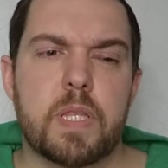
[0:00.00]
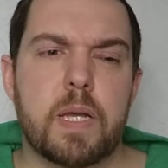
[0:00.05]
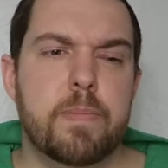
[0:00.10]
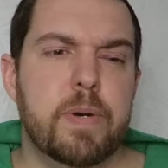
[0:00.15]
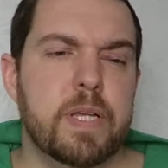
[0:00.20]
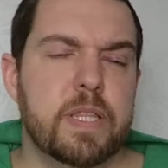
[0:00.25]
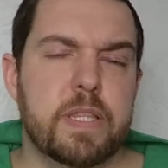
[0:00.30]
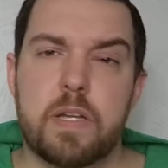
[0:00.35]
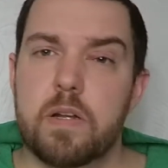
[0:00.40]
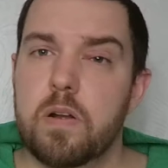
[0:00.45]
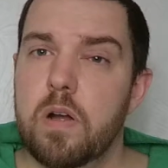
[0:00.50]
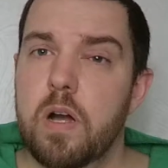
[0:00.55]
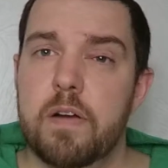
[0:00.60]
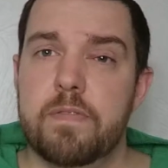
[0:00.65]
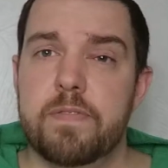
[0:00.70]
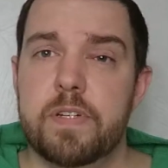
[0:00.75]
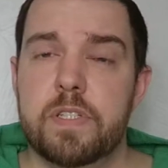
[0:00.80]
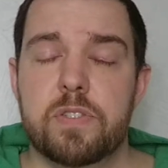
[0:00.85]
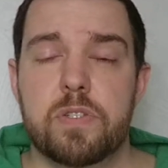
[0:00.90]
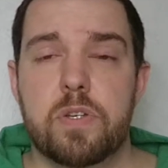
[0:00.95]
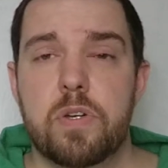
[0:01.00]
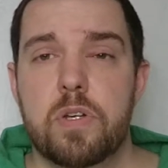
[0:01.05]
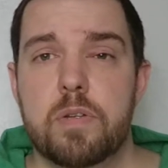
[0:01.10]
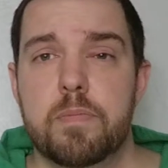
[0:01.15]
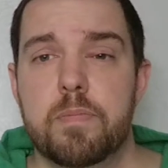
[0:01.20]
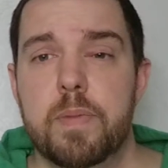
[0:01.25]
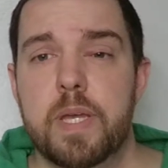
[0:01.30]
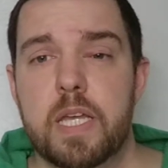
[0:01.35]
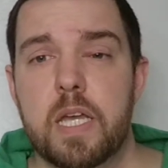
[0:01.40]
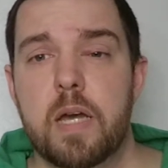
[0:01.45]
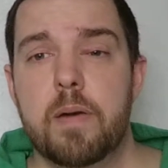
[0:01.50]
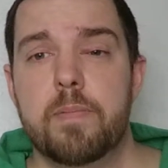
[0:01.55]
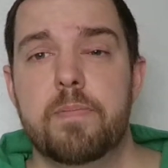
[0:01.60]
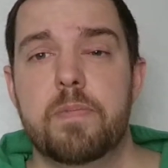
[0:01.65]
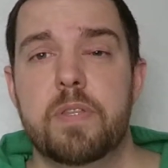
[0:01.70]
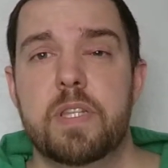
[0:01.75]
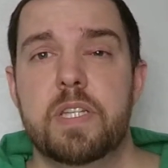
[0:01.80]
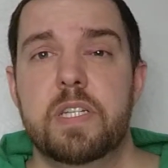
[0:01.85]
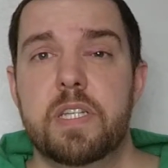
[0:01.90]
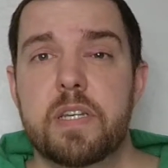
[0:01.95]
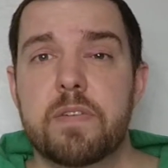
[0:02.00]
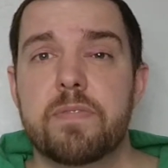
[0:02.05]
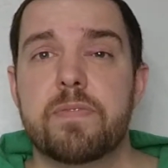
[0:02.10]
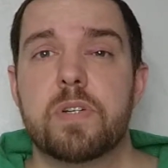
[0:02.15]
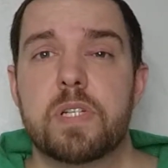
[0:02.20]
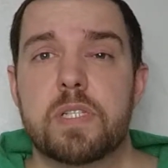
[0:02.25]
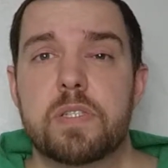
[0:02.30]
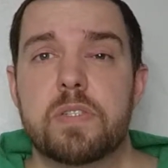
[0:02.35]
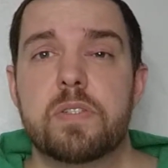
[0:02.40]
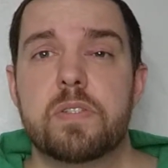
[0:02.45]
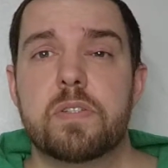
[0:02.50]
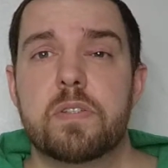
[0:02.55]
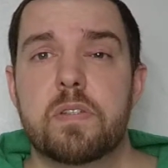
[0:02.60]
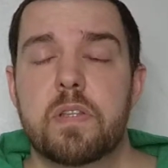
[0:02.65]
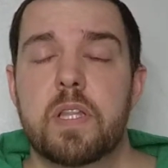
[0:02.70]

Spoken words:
But their offense couldn't make up the difference